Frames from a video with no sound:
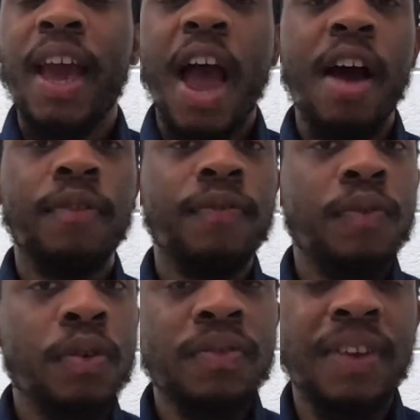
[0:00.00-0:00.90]
our
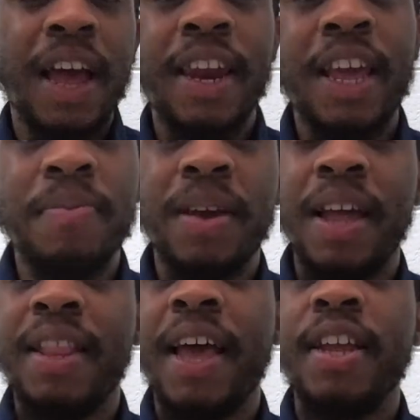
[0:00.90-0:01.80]
4th dynamic,
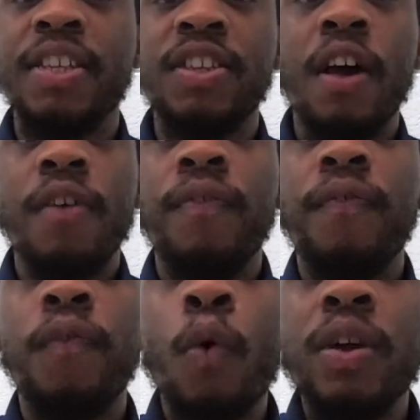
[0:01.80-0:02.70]
and that is
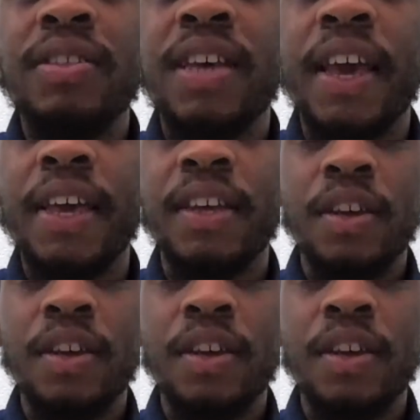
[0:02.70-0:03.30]
forte